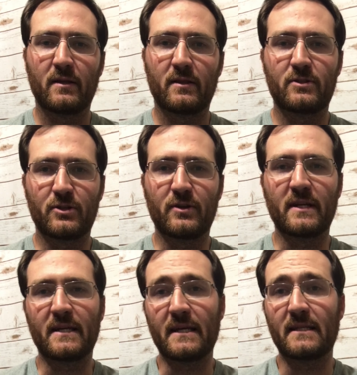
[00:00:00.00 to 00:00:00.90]
the
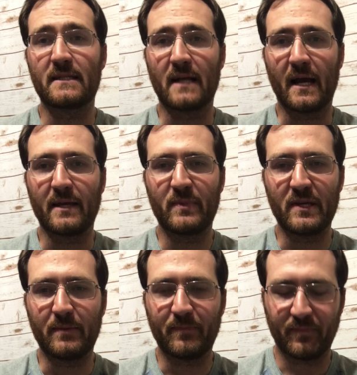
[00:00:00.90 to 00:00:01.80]
student needs an
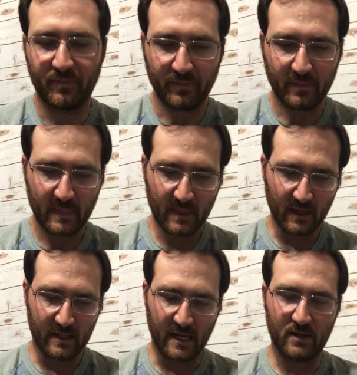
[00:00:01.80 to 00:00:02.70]
IEP.
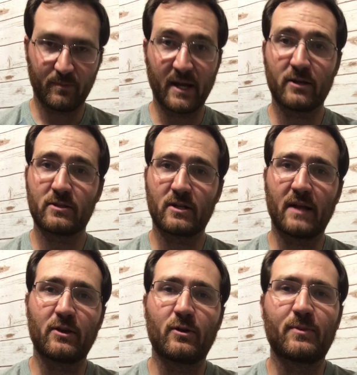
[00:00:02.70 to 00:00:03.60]
Now, parents are not
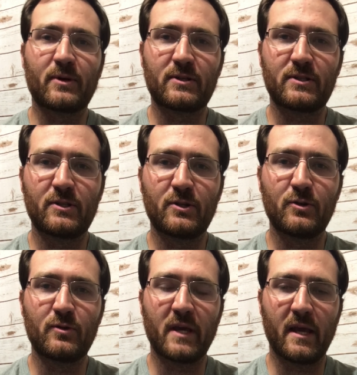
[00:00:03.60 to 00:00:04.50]
the only person
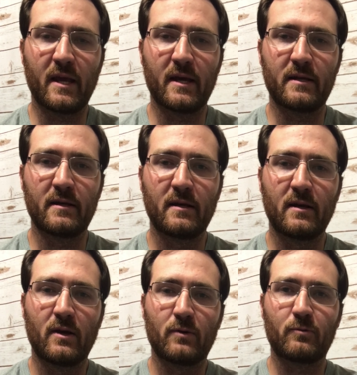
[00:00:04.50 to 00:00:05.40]
who can
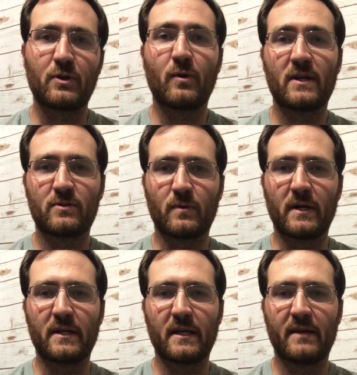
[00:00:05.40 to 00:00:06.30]
request
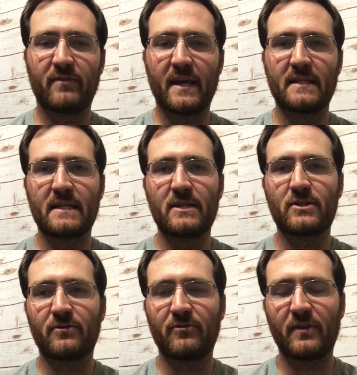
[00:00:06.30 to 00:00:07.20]
one. If a
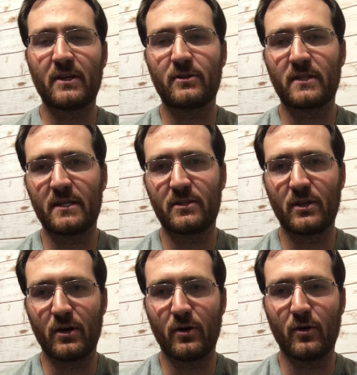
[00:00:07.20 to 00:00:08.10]
teacher feels as
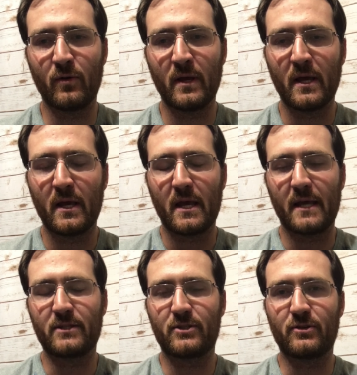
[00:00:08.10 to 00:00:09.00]
though
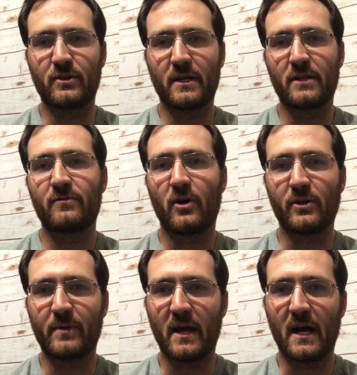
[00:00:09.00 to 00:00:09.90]
a student is
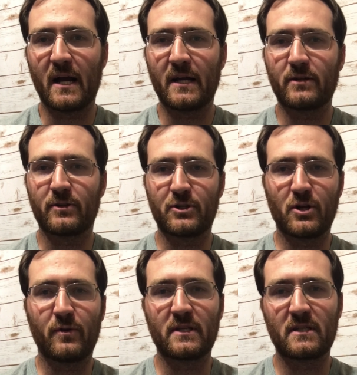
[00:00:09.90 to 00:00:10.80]
falling behind or
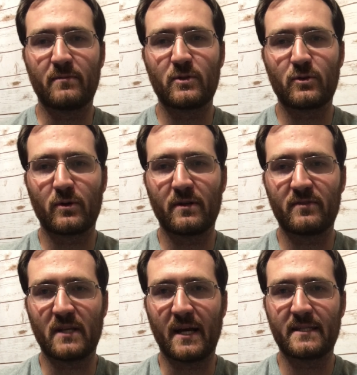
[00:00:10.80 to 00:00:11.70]
showing some sort of
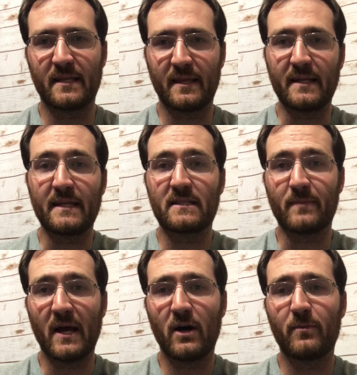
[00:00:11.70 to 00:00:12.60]
signs that they need some
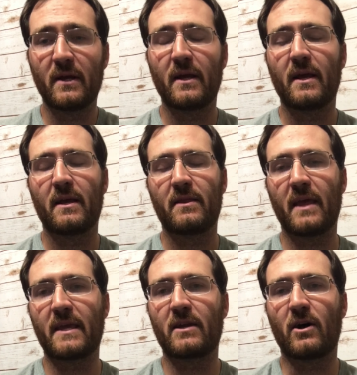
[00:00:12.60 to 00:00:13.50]
help,
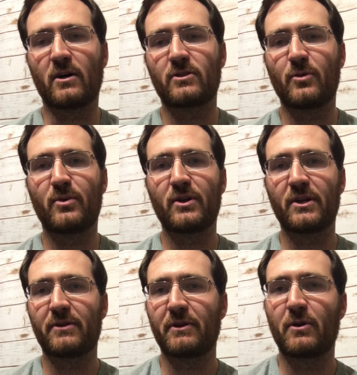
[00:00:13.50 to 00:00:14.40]
they can also put in
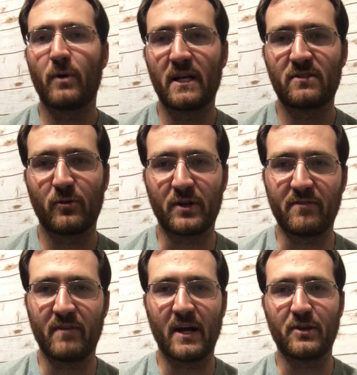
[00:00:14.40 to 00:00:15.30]
a request for an
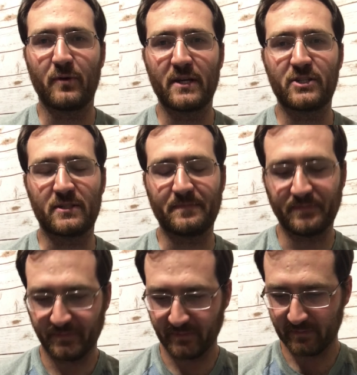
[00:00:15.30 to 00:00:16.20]
evaluation.
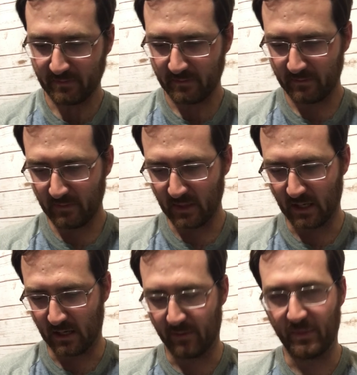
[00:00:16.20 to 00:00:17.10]

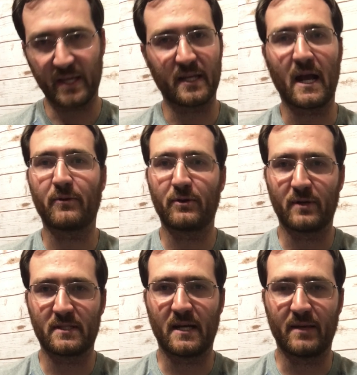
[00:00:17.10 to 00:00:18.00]
They cannot
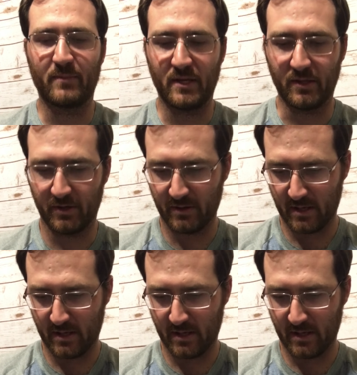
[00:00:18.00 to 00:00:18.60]
request an IEP though.